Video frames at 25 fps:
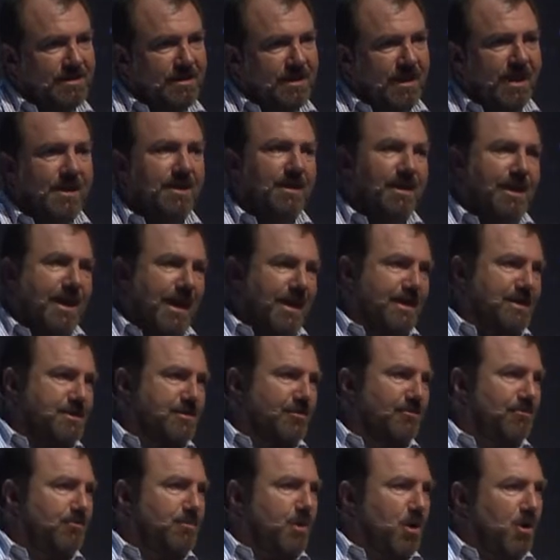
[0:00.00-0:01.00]
in the case
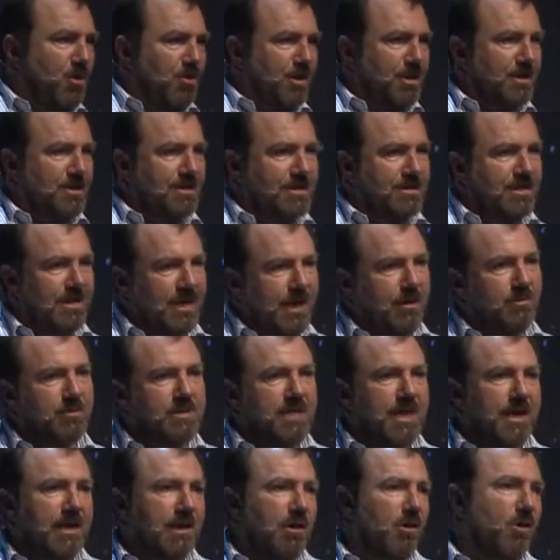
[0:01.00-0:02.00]
of Poland, it was
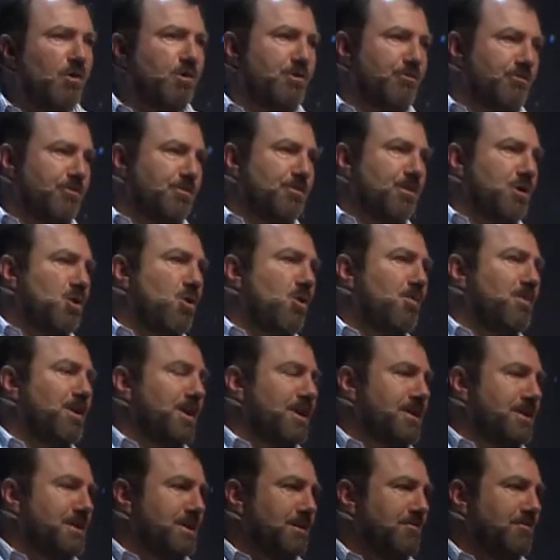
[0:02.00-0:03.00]
unlocked from
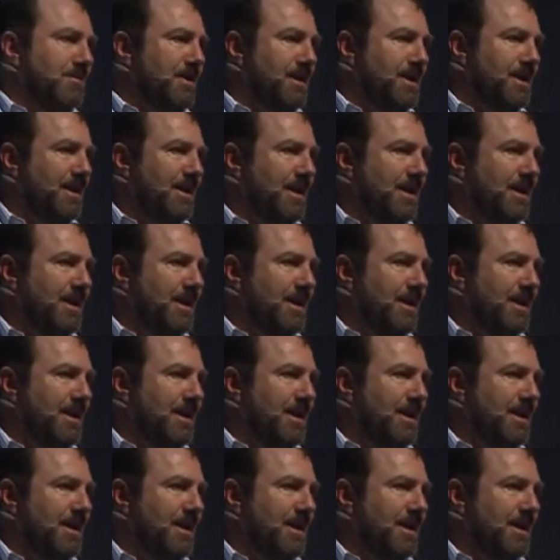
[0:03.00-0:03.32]
communism.